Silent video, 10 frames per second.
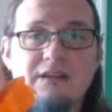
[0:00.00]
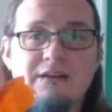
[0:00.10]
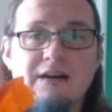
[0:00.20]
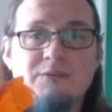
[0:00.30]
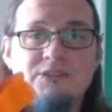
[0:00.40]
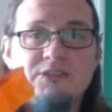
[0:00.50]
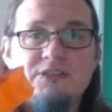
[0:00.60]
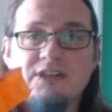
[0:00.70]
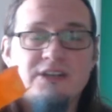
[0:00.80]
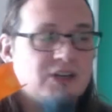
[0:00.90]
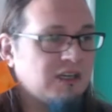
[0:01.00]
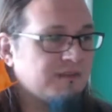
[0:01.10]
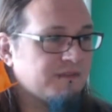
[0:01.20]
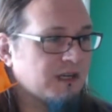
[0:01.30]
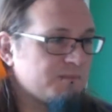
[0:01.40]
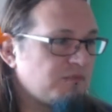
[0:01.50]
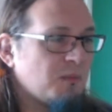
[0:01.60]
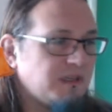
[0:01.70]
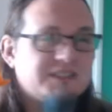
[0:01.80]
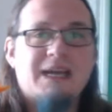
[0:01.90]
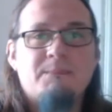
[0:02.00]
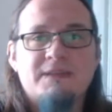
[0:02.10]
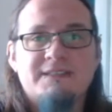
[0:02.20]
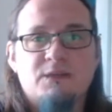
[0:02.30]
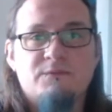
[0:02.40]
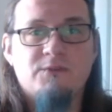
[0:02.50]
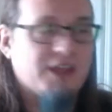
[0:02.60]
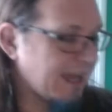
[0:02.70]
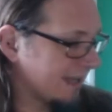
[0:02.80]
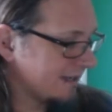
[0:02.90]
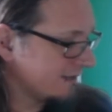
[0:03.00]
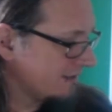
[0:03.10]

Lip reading: I was using a knife and I probably stabbed myself through the hand.